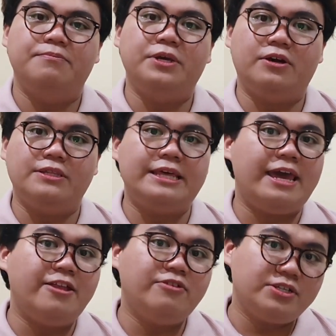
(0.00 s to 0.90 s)
Because the
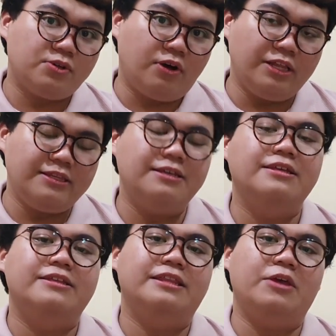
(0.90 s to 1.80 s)
end result,
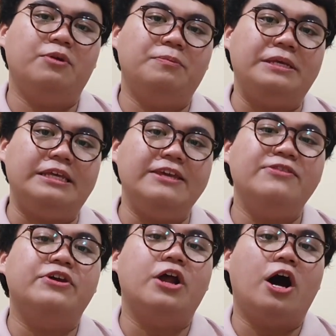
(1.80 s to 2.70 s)
they will be
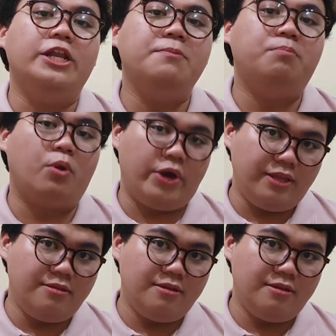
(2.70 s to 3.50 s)
either unemployed